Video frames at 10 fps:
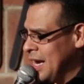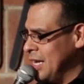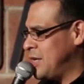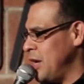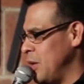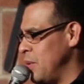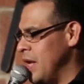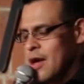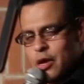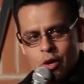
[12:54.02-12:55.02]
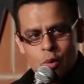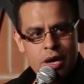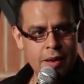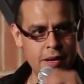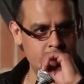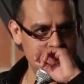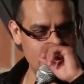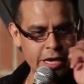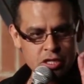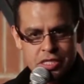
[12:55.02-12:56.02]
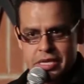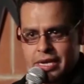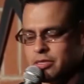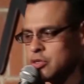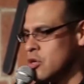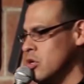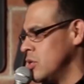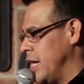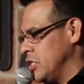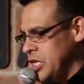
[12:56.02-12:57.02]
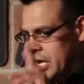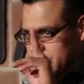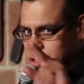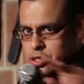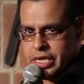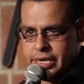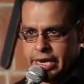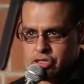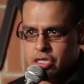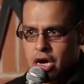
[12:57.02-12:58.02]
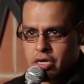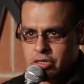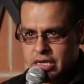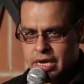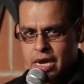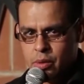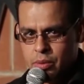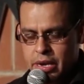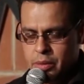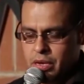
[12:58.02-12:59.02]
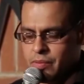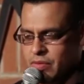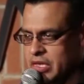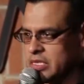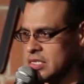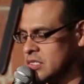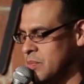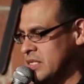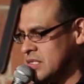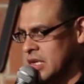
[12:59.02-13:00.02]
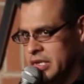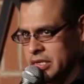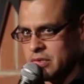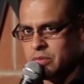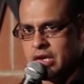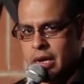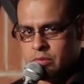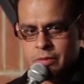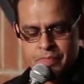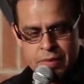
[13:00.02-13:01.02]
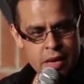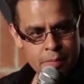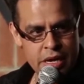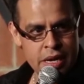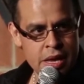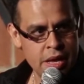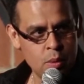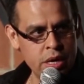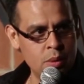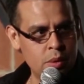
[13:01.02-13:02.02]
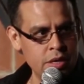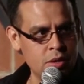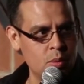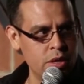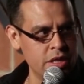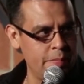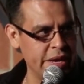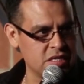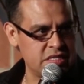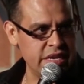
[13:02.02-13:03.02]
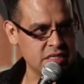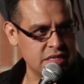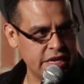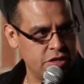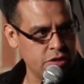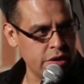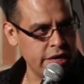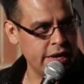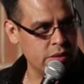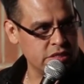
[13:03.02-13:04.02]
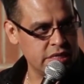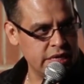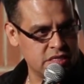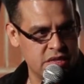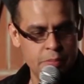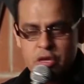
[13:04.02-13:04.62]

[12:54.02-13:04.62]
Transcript: I tell you, man. You know what? I used to date this girl, and she had 2 teenage daughters, and it kind of reminded me of the things that my son did sometimes. But one of the biggest things that they do right now is the